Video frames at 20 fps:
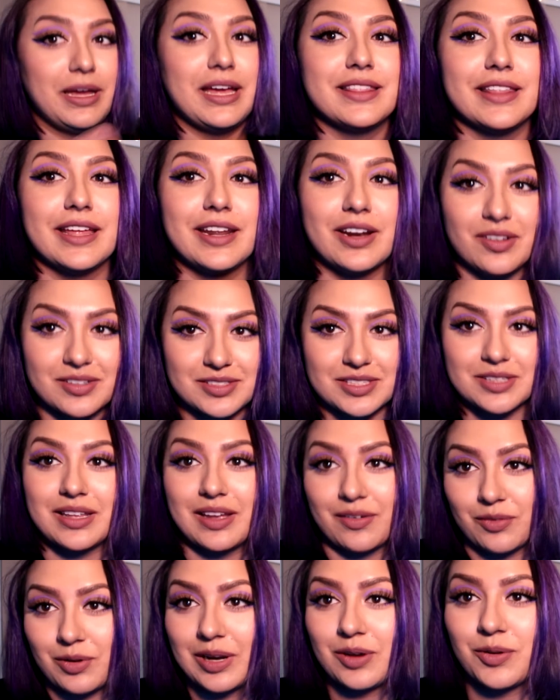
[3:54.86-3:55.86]
and then also they
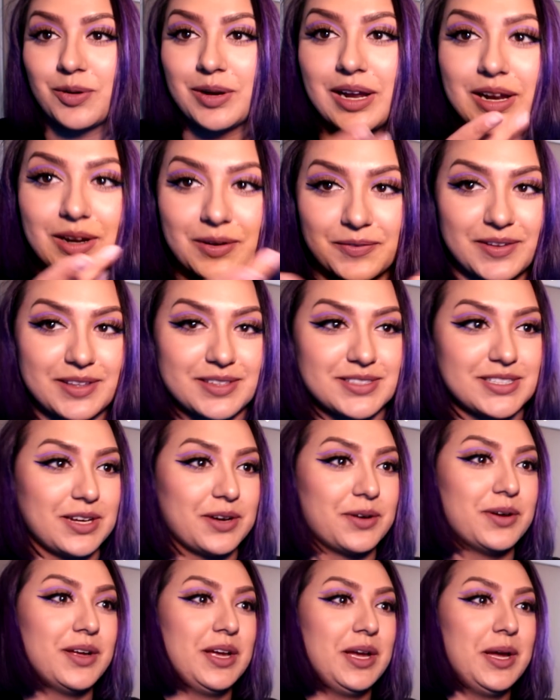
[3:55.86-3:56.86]
have great choreography.
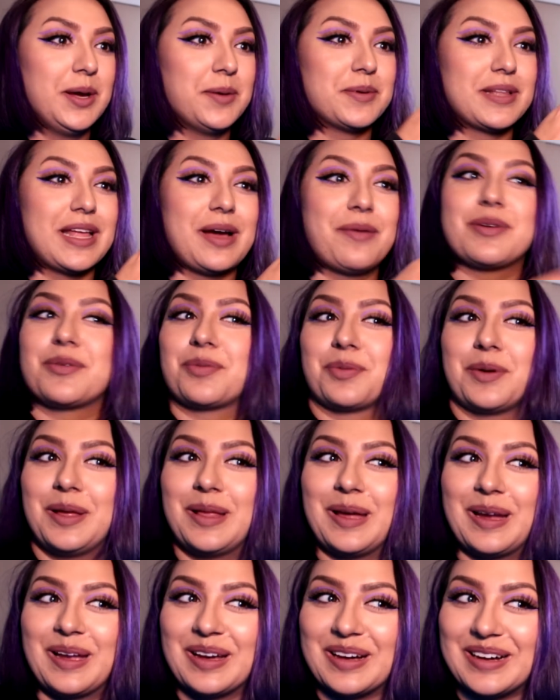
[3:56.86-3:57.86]
So, well, that was
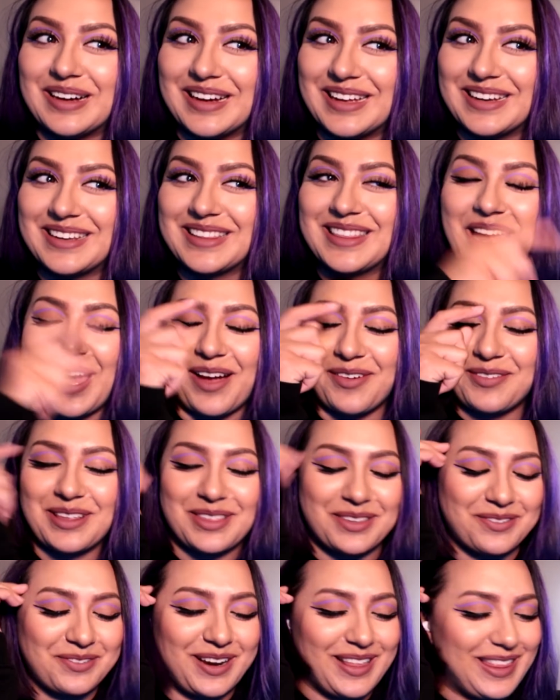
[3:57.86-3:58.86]
really good. That
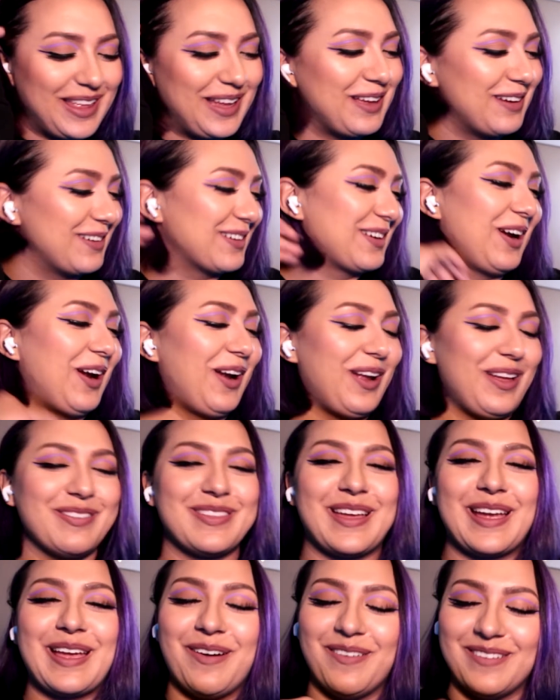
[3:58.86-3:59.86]
was really good, girl.
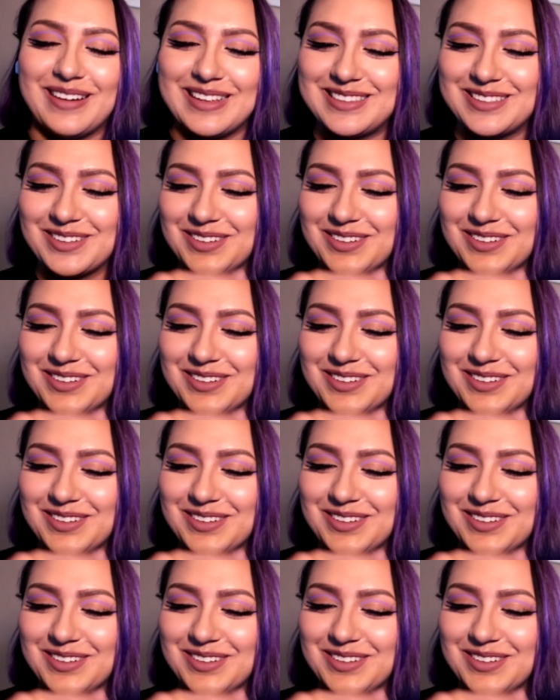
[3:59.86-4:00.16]
If they go on